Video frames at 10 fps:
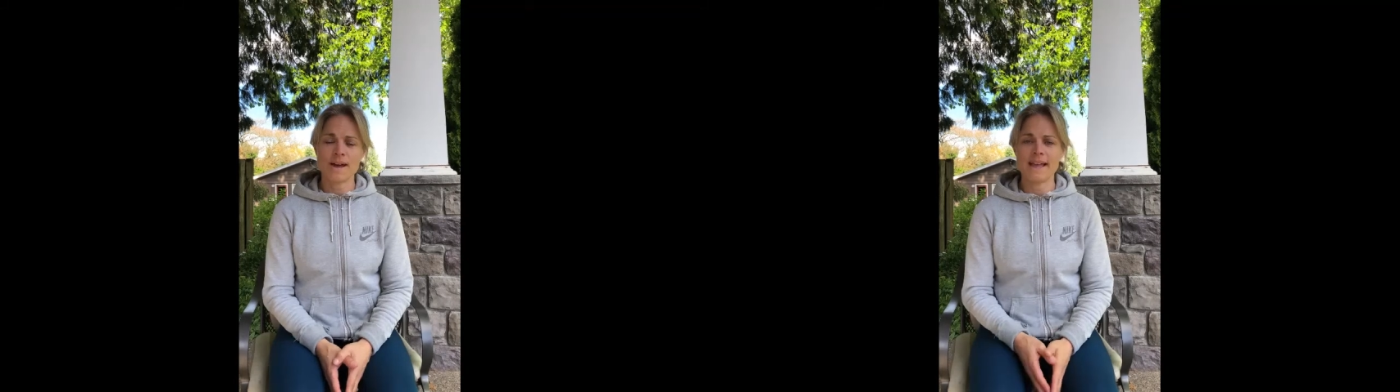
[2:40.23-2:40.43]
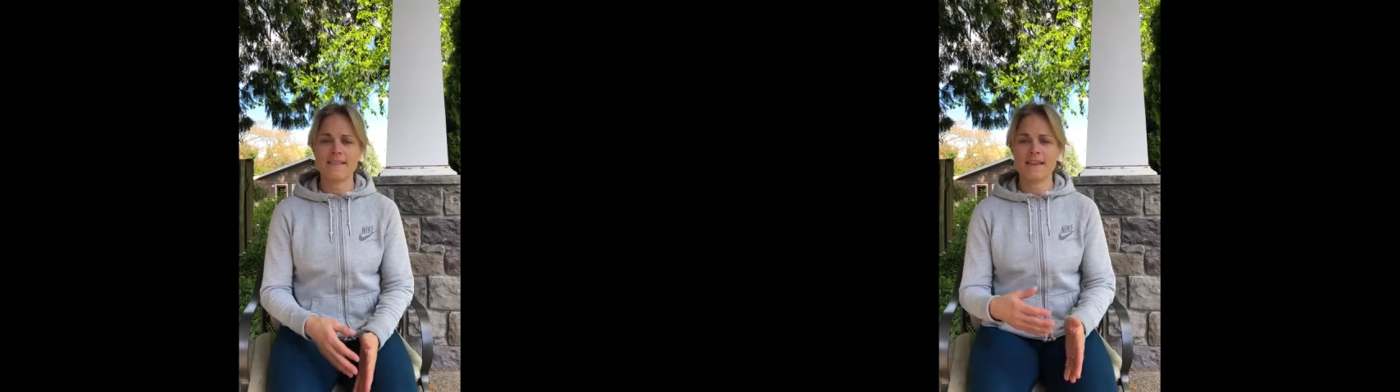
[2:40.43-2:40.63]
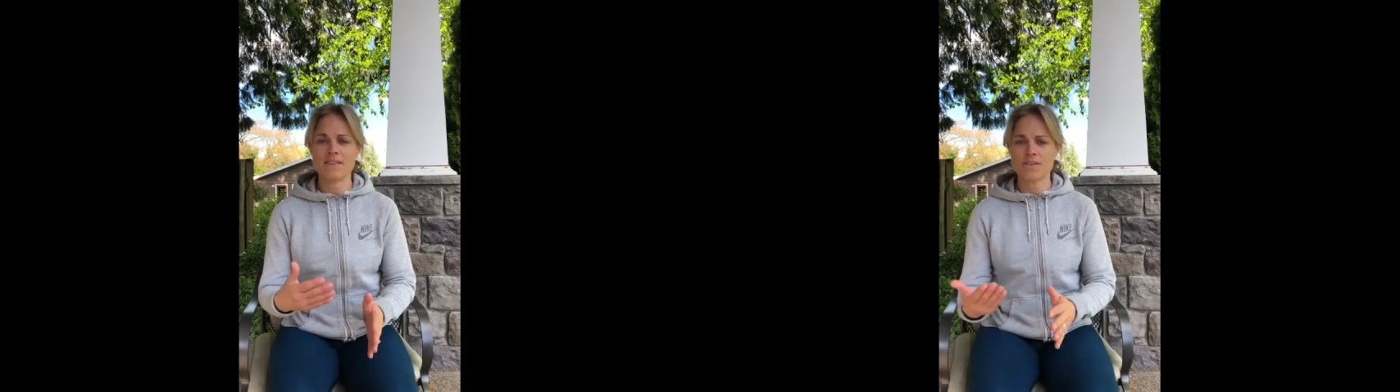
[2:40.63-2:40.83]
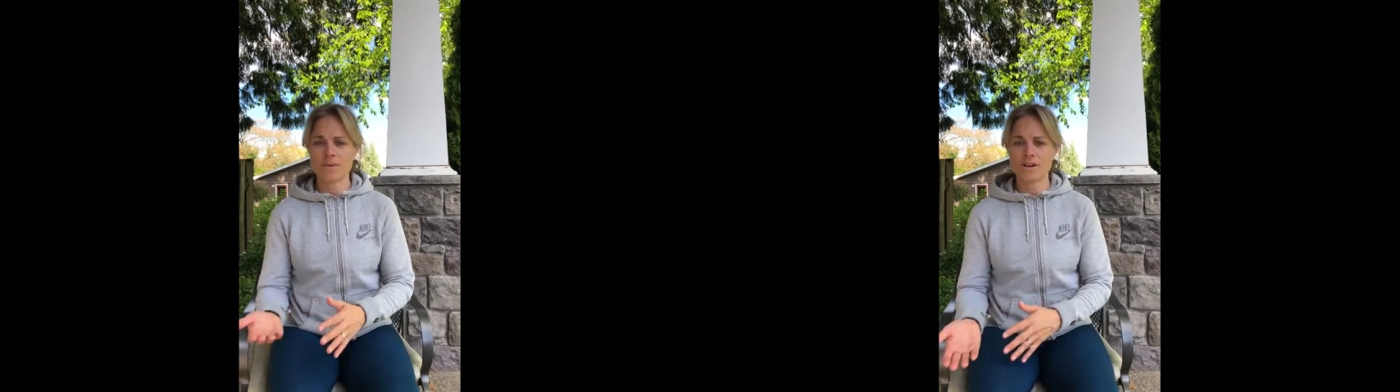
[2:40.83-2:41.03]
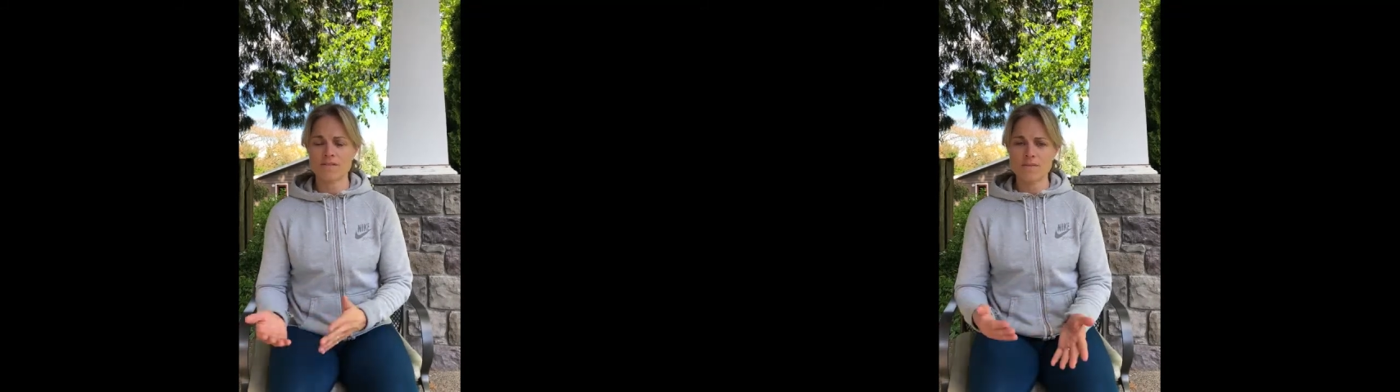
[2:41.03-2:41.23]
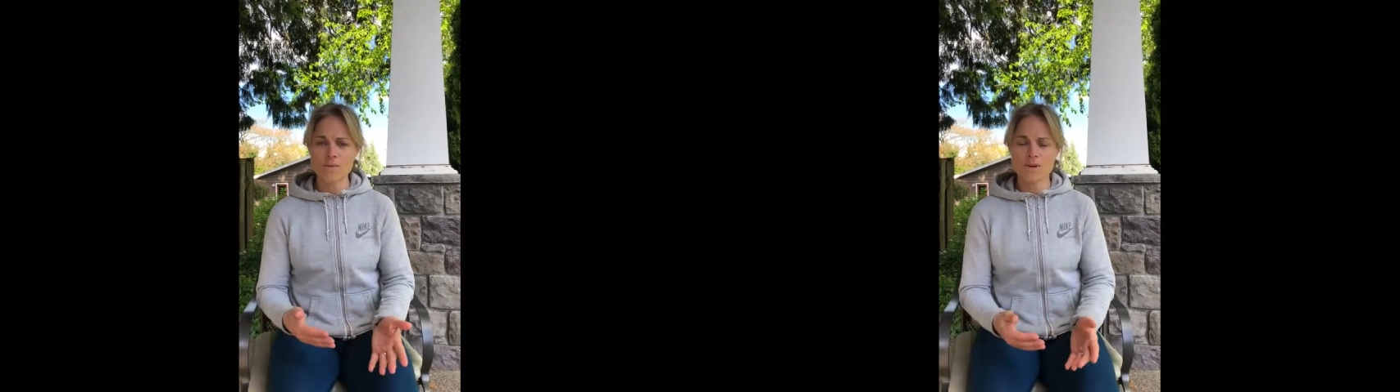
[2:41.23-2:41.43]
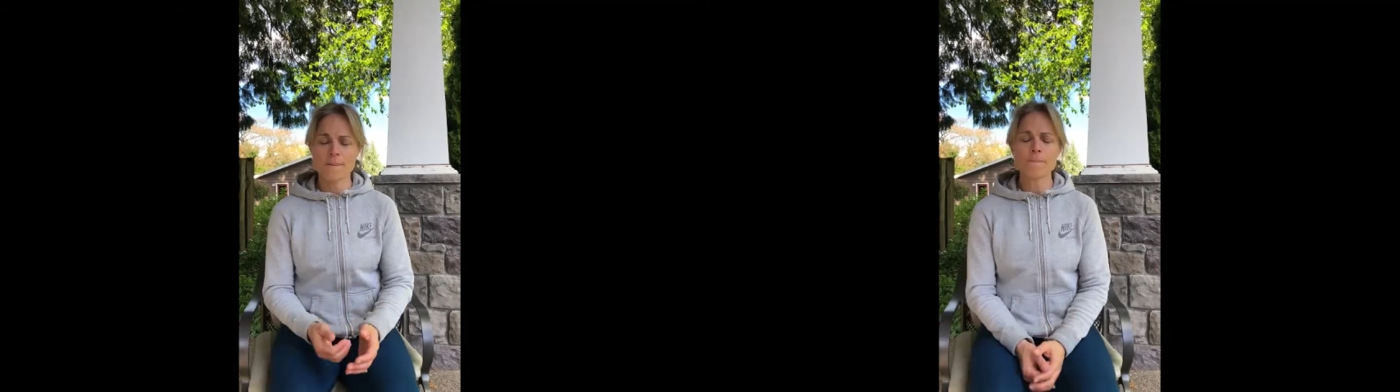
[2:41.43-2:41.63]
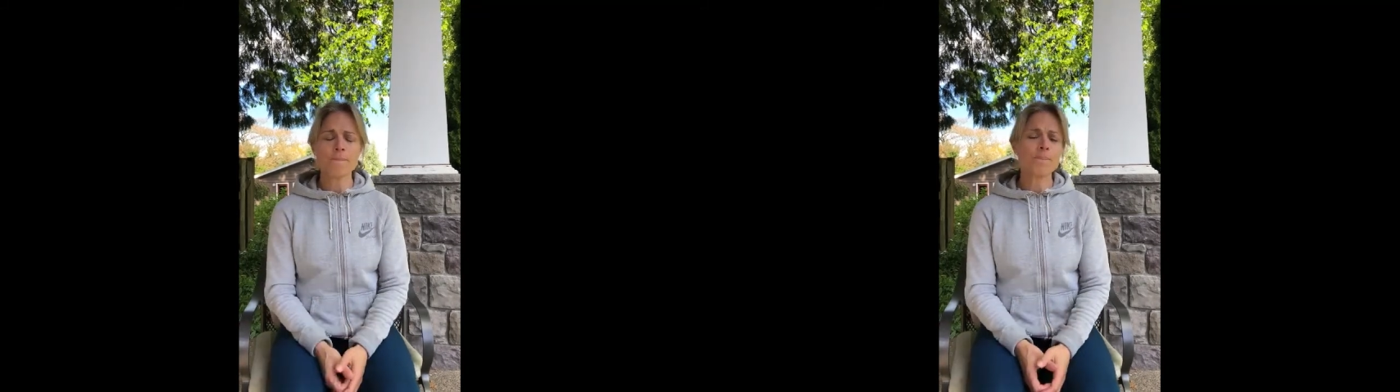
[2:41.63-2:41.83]
and then 3 or
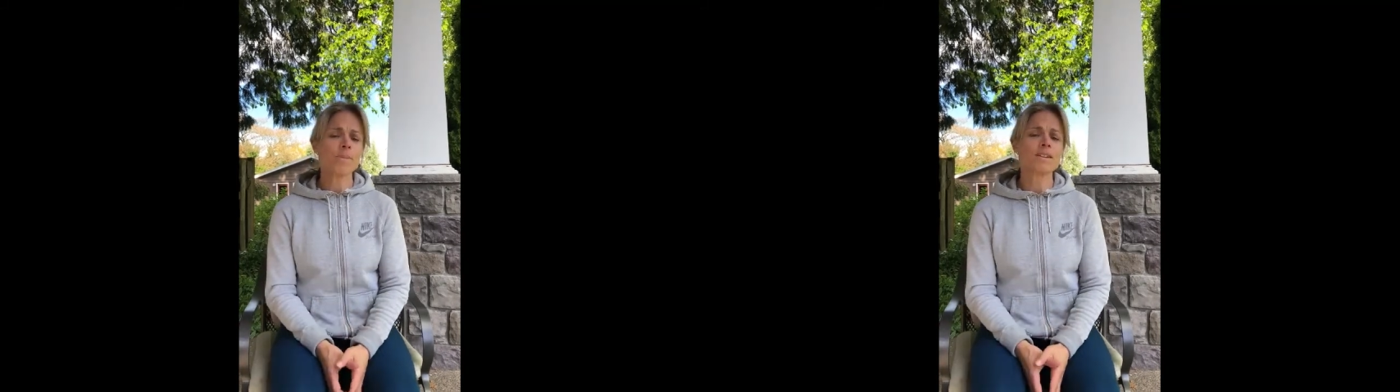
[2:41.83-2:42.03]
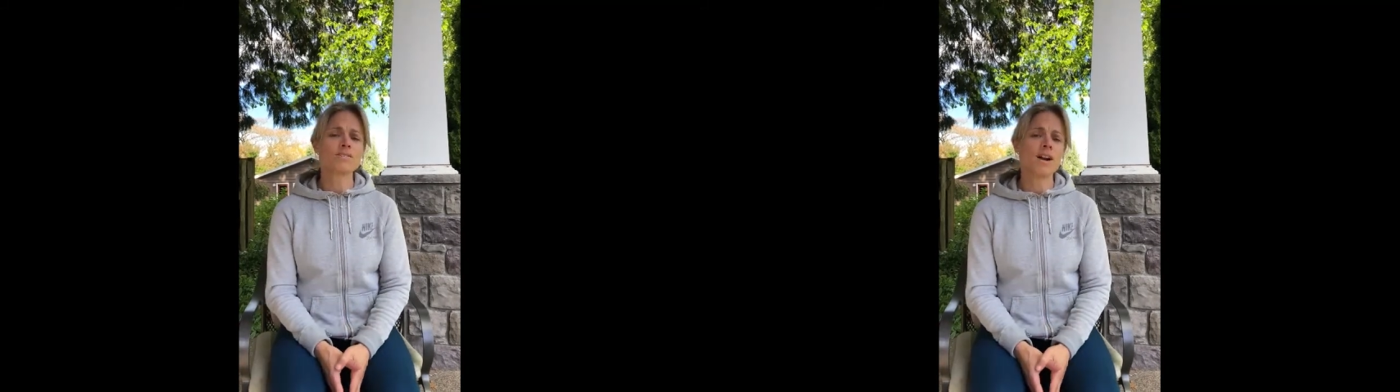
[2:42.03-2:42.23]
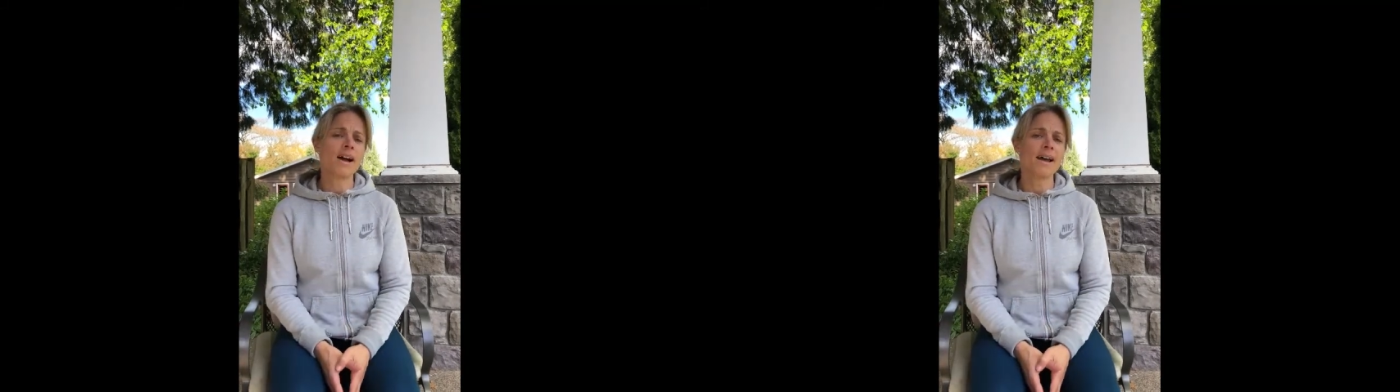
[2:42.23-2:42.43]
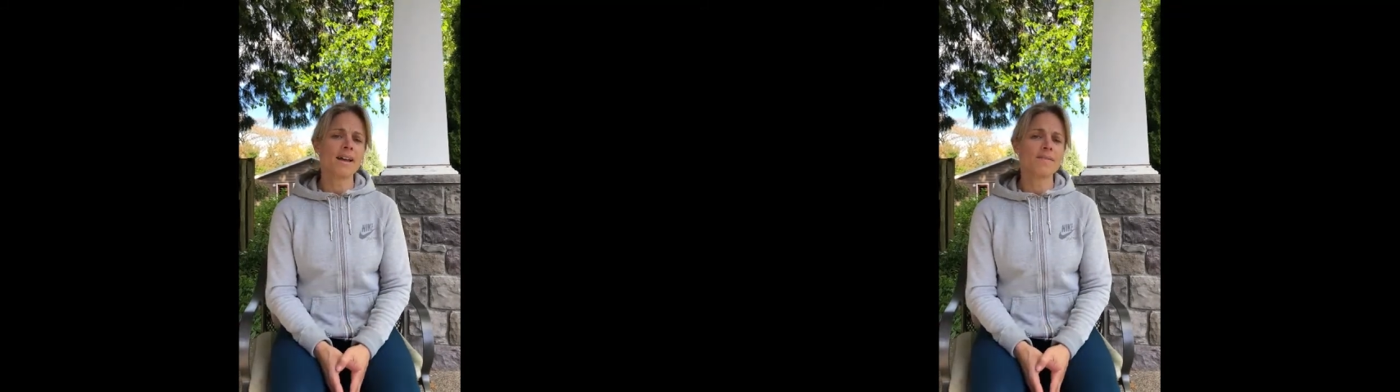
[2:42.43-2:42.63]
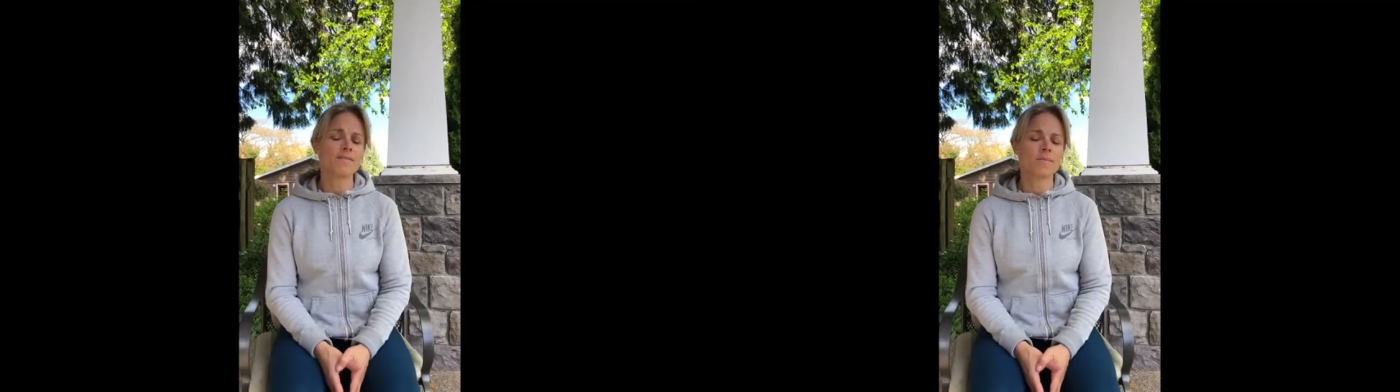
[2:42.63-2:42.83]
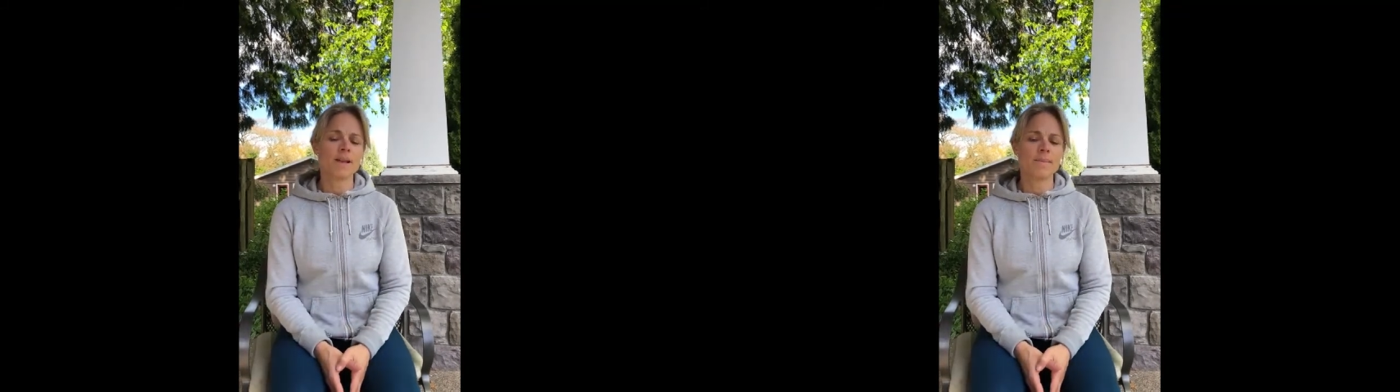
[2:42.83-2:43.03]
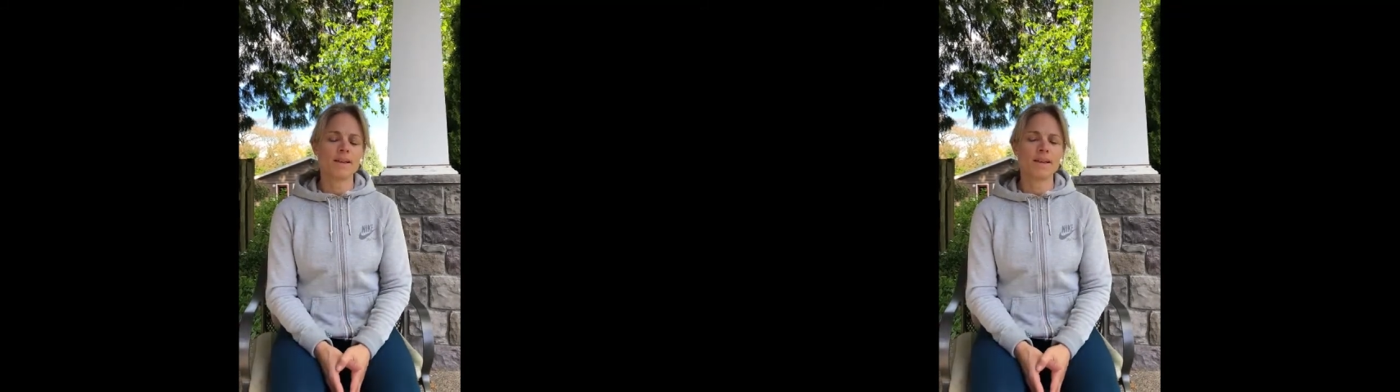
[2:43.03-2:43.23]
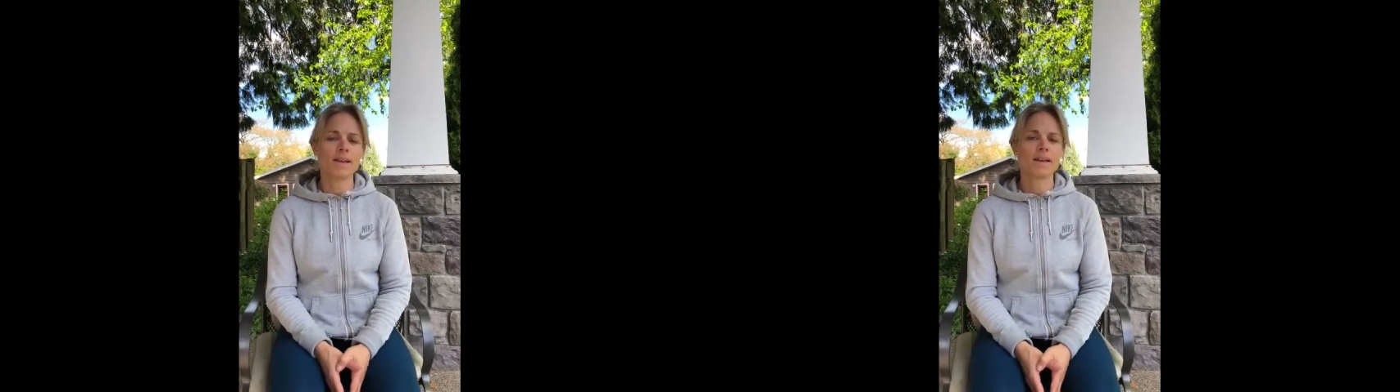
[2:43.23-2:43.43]
4, try for
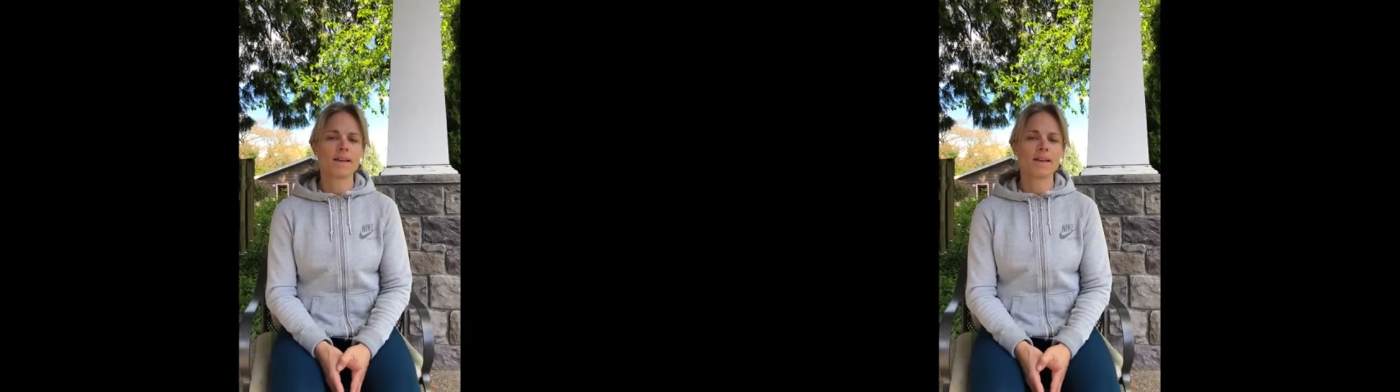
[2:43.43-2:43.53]
maybe